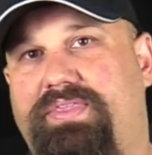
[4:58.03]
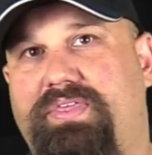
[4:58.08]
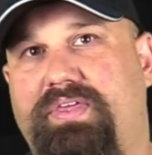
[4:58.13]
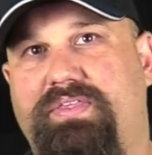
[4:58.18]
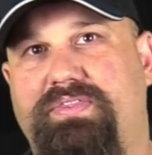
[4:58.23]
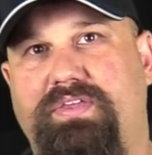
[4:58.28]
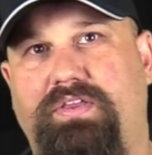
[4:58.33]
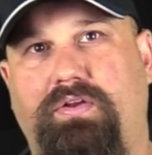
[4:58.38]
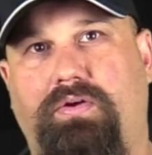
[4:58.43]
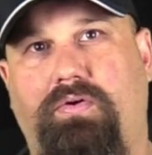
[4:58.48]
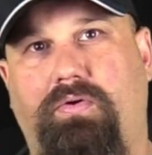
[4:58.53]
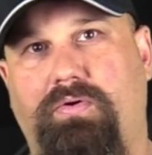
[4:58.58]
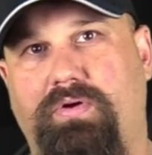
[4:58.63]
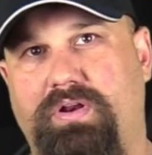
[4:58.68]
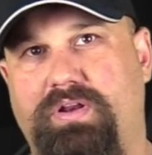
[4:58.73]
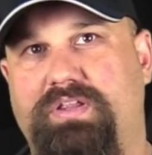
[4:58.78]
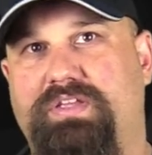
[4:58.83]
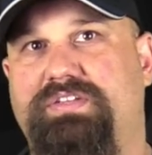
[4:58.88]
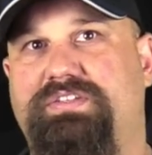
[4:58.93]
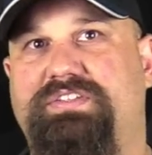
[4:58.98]
think that
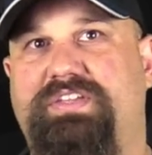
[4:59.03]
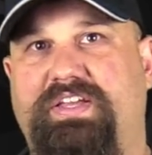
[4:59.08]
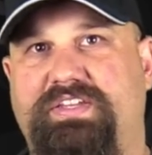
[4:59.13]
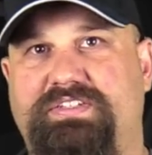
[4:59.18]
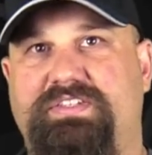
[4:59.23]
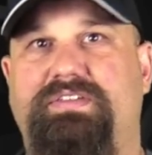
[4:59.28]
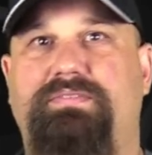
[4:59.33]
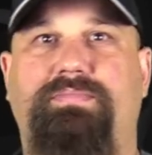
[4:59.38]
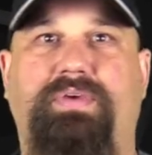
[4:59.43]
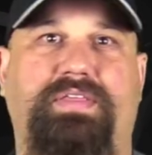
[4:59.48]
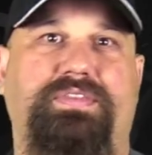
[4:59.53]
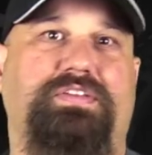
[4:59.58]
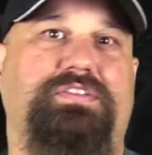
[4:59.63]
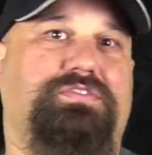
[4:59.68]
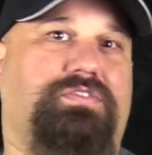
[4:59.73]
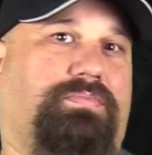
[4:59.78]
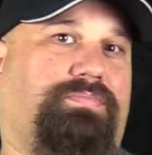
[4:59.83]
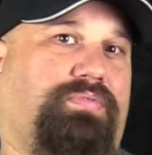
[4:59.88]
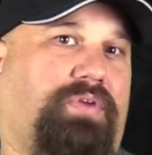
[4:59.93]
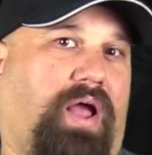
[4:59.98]
Hornady's testing
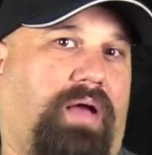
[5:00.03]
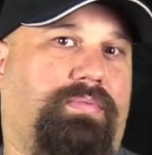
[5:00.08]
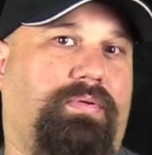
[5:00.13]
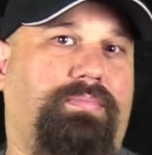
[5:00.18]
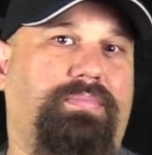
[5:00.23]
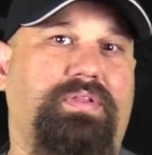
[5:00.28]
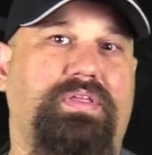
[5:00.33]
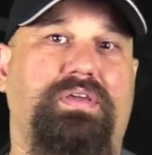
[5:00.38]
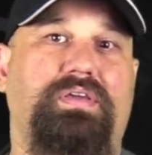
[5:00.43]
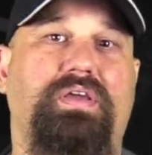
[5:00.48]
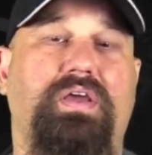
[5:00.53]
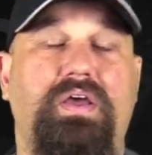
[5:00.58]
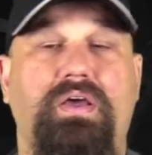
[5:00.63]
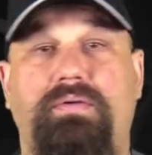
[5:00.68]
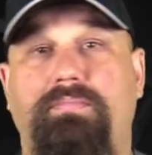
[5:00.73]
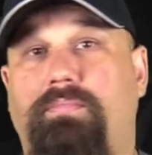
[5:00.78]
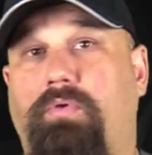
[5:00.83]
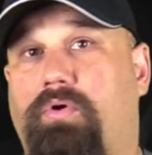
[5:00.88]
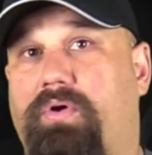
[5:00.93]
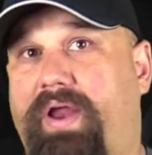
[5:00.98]
methods are probably
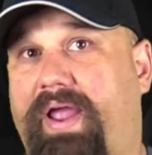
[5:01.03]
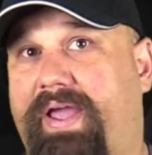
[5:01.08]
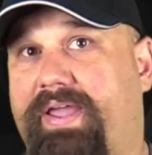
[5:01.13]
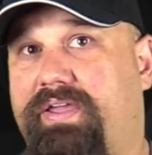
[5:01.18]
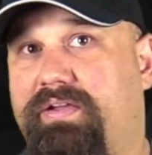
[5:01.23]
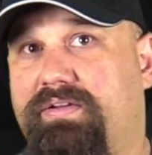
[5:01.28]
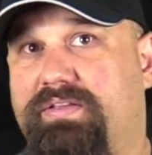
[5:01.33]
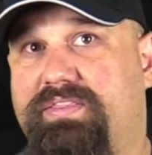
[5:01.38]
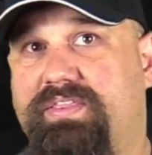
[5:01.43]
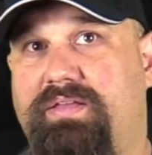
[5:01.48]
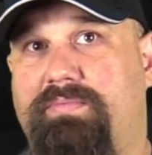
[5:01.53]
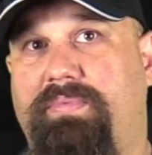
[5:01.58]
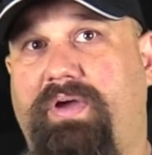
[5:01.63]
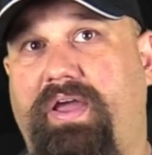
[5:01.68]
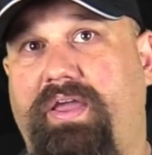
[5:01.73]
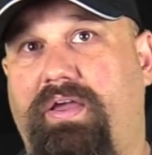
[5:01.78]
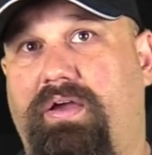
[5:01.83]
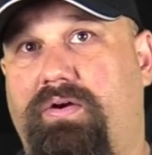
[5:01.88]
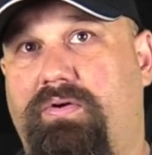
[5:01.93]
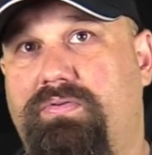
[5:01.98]
more accurate than
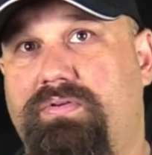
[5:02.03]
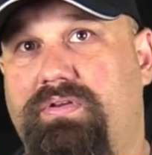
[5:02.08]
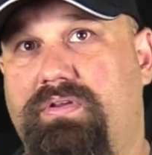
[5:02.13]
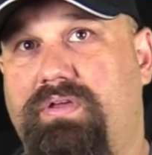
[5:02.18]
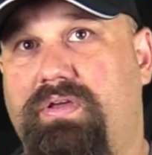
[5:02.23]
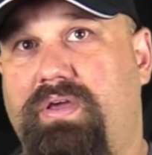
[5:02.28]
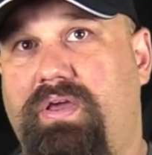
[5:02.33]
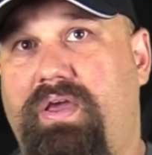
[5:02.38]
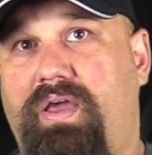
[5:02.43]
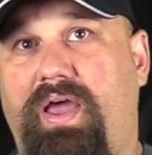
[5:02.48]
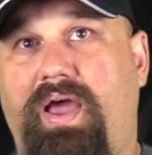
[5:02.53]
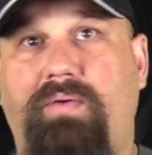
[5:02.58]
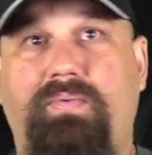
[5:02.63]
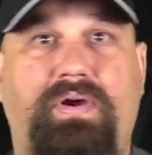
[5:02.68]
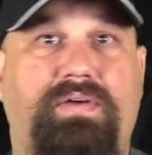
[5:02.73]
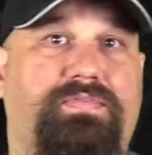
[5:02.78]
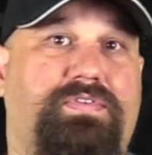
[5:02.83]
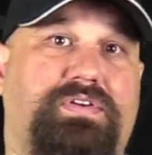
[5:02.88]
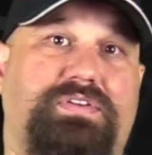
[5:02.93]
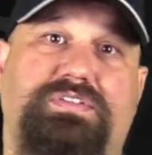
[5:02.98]
my own.
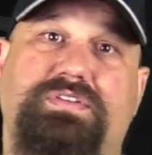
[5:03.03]
However,